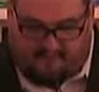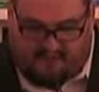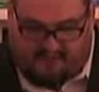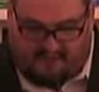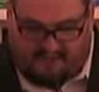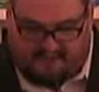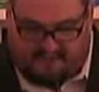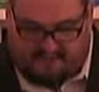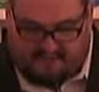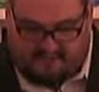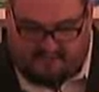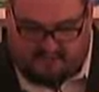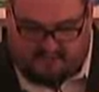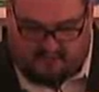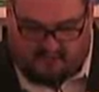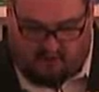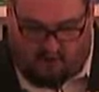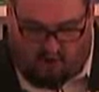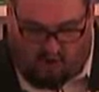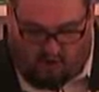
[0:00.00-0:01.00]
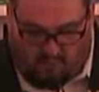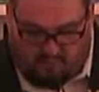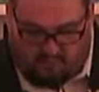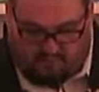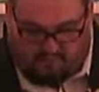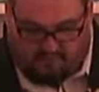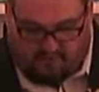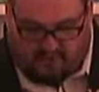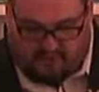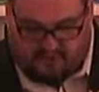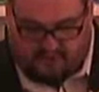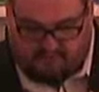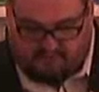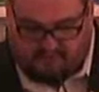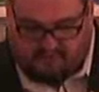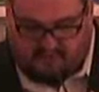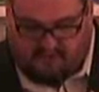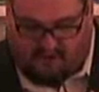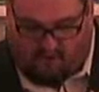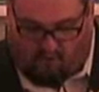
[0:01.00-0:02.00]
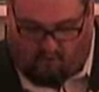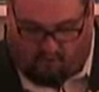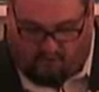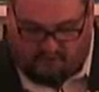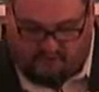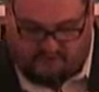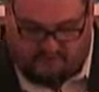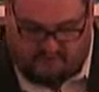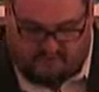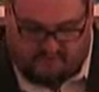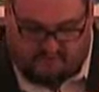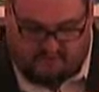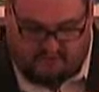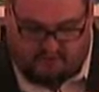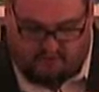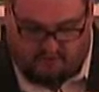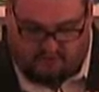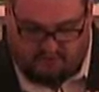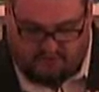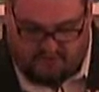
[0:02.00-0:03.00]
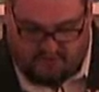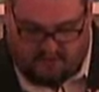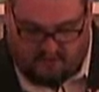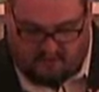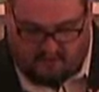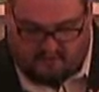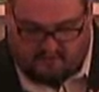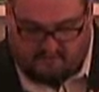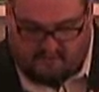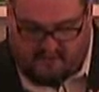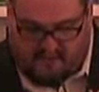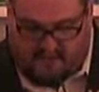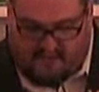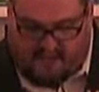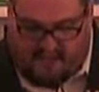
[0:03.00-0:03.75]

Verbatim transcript: that he did to the army of Egypt, to their horses, and to their chariots,